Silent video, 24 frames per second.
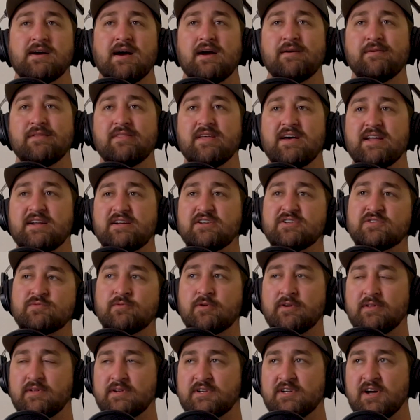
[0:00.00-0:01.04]
I mean, that is
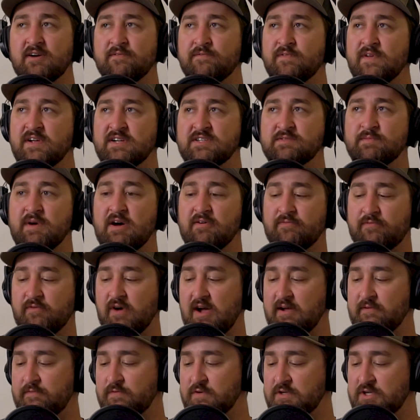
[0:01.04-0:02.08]
one of the tough things about
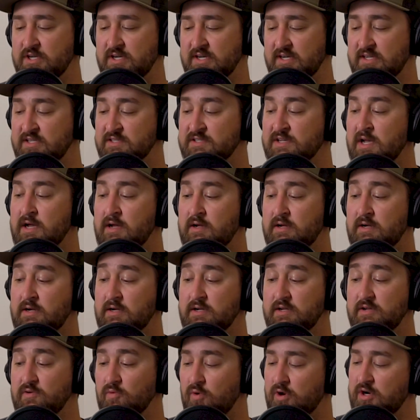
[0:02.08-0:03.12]
fly fishing is
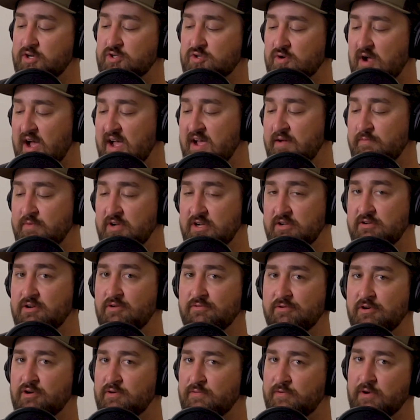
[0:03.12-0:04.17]
you want to try it, but you
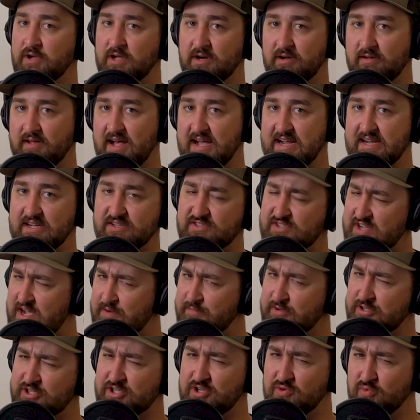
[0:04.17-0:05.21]
don't know if you're going to like it. So how
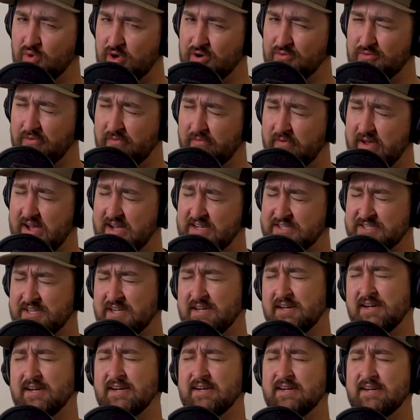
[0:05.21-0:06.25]
much do you want to invest?
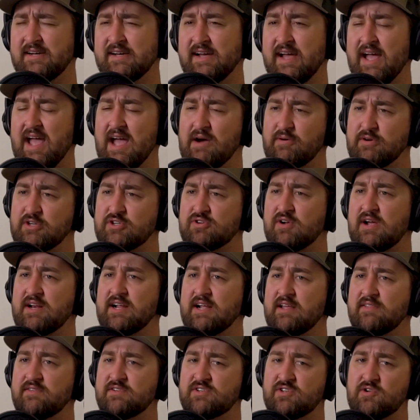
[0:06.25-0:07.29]
And we try to
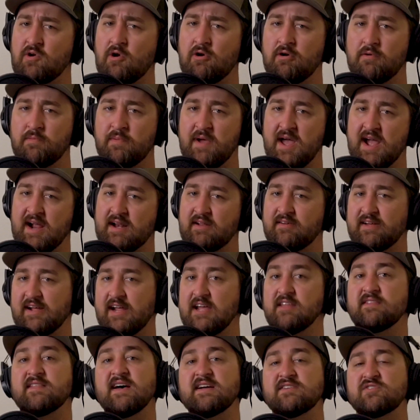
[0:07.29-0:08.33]
get the starter pack to like
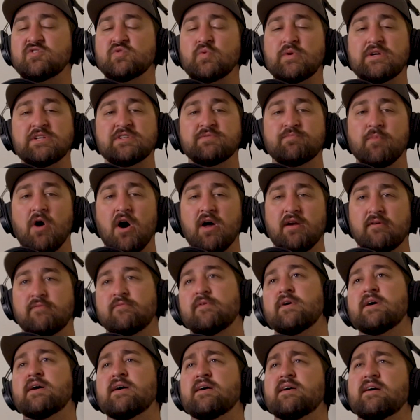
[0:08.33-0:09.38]
hit that sweet spot
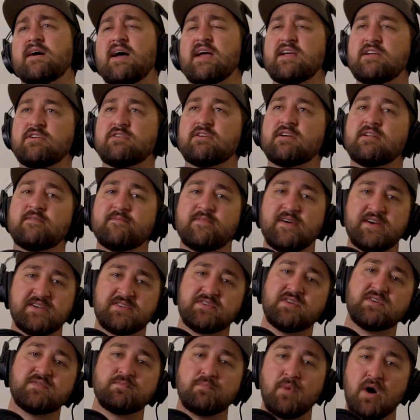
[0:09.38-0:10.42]
of, hey, you can
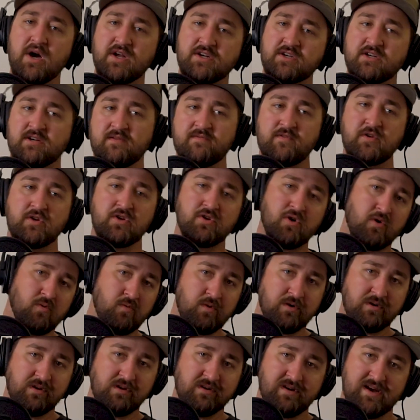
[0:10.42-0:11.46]
invest this much, and if you don't
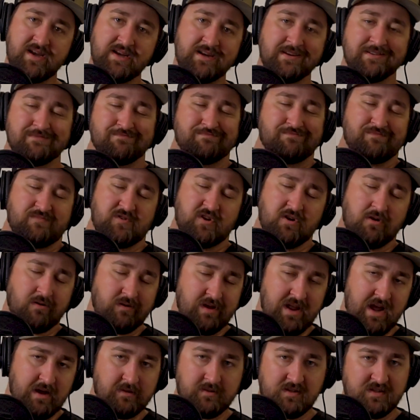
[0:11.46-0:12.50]
really like it, you're
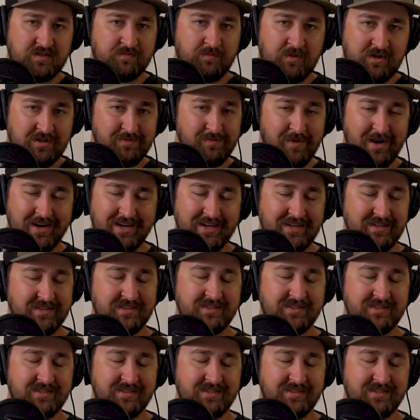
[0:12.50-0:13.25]
only out this much money.